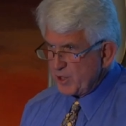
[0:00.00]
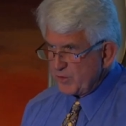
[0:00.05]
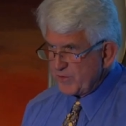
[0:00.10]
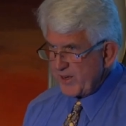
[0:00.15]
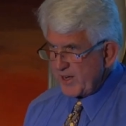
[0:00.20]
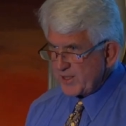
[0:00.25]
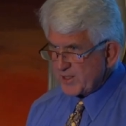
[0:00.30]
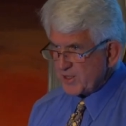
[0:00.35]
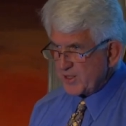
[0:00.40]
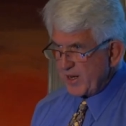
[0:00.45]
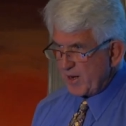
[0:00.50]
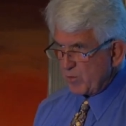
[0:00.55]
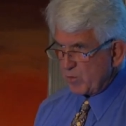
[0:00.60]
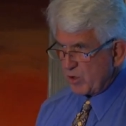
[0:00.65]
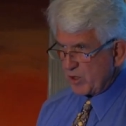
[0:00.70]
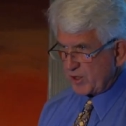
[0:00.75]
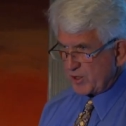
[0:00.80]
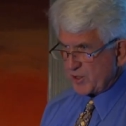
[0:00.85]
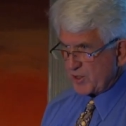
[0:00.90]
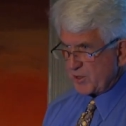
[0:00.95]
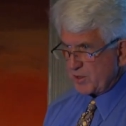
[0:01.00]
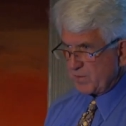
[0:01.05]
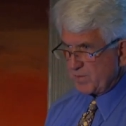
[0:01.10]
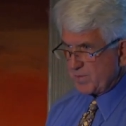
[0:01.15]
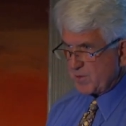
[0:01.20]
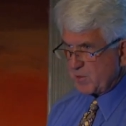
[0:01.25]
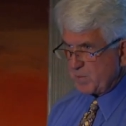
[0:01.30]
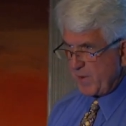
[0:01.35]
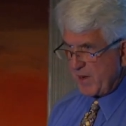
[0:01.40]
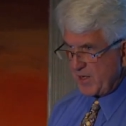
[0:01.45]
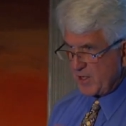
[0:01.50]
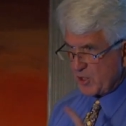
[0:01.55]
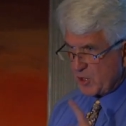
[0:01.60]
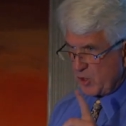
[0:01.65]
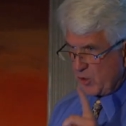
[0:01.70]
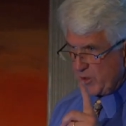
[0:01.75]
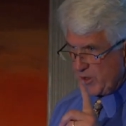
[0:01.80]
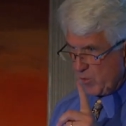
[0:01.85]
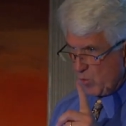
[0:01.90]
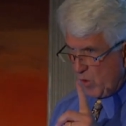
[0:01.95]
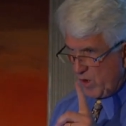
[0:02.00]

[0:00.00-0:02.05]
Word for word: innovates networks. Speed is only